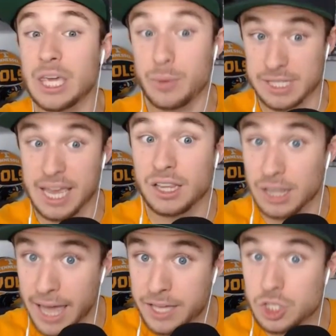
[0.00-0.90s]
take
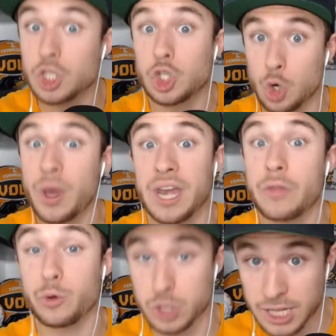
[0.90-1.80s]
less to
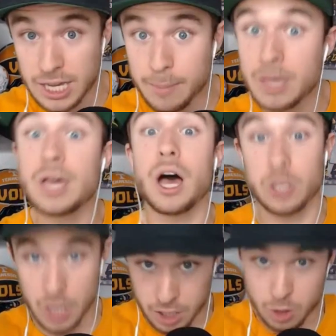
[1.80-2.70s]
another team,
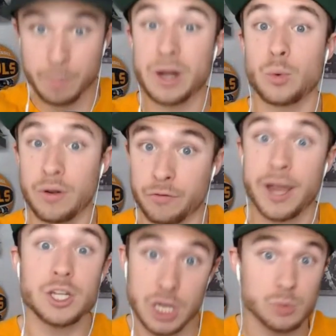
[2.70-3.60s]
another better run
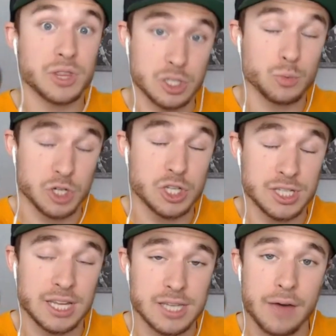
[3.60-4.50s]
franchise, which the
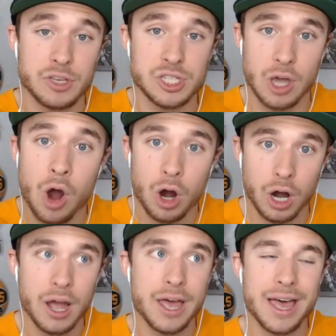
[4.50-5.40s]
Saints obviously are.
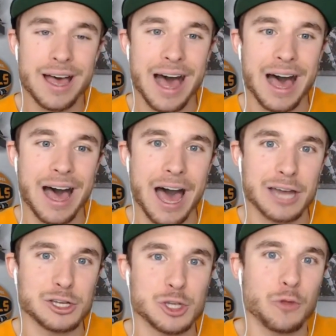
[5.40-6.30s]
I
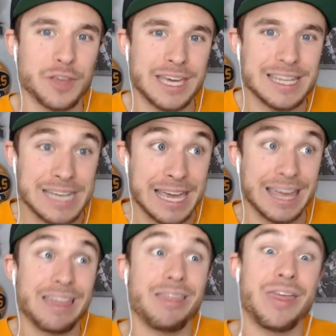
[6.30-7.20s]
just don't think he'd take
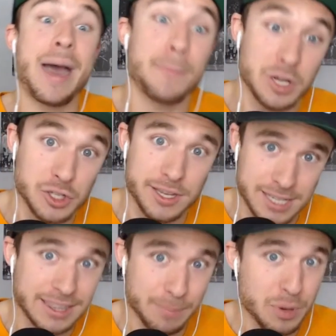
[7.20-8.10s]
that much less.
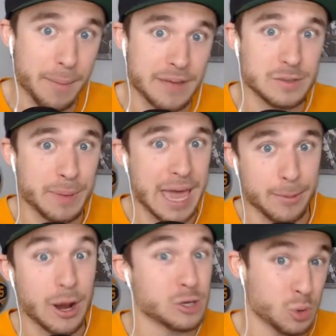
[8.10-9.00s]
Like, they probably have to pay him
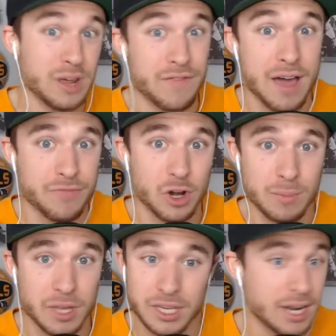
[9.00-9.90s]
around $25, $30
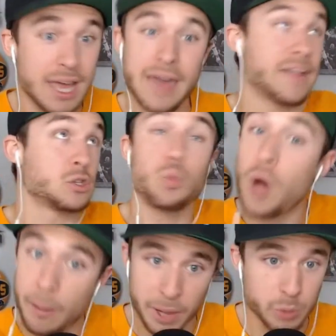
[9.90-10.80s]
million, and that's
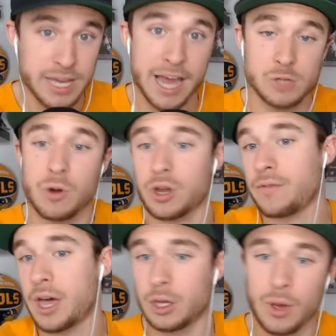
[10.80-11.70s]
well below Dak's market
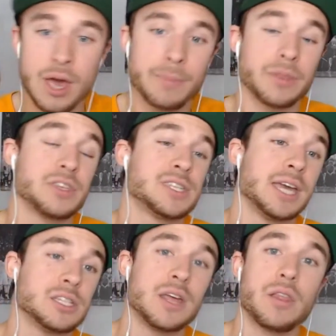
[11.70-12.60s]
value. But the
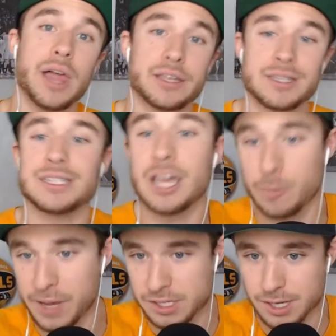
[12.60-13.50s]
Saints, nonetheless, the 10th
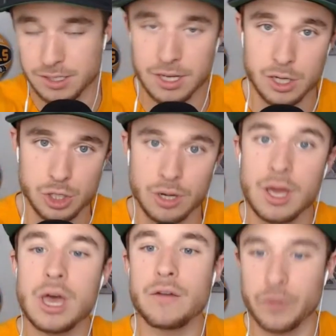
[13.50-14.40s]
best destination
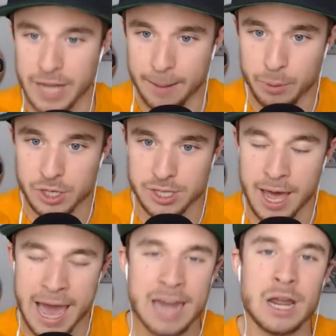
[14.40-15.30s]
for Dak Prescott.
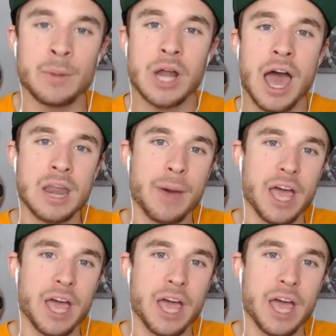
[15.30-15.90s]
At number 9 in my